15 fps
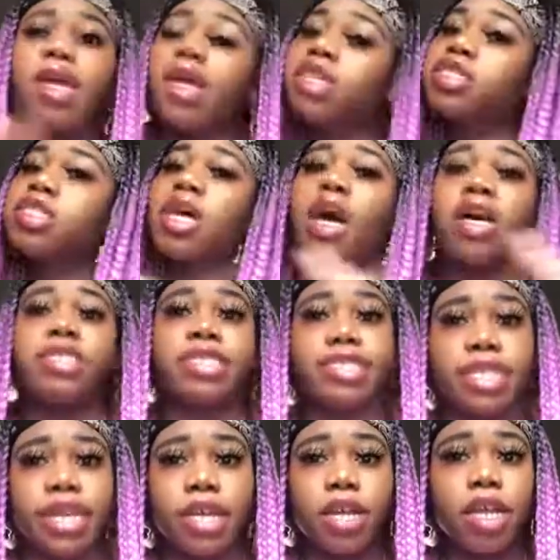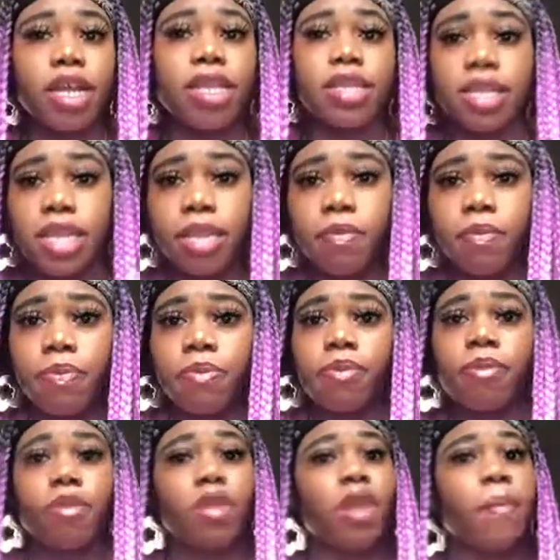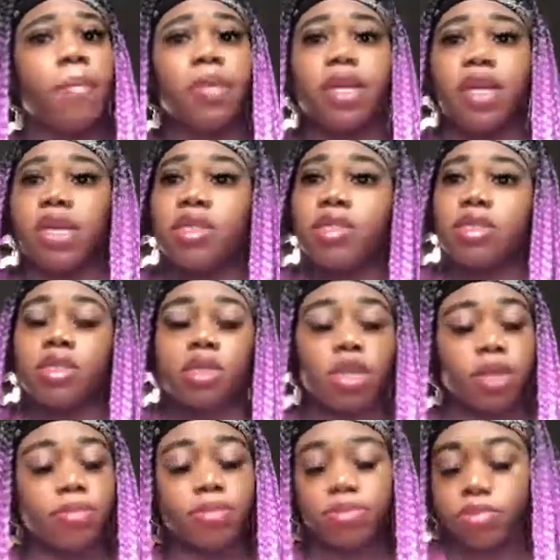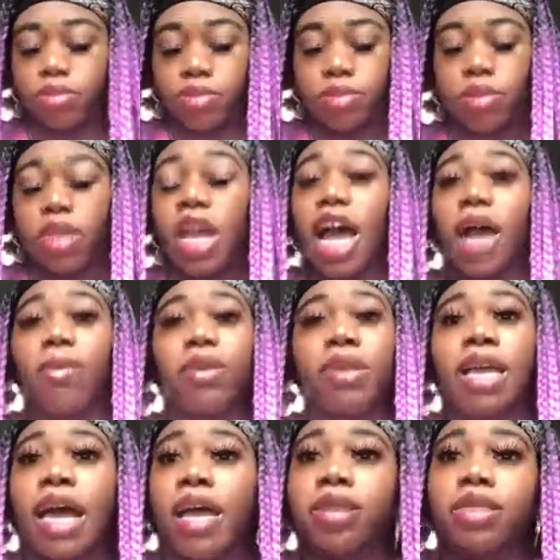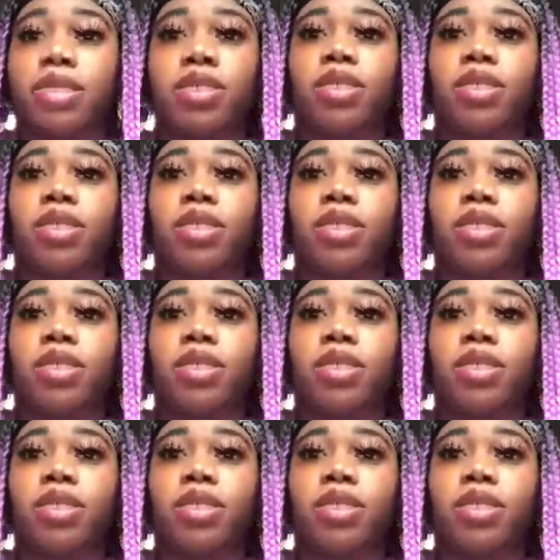Toxic, honey, because I would not.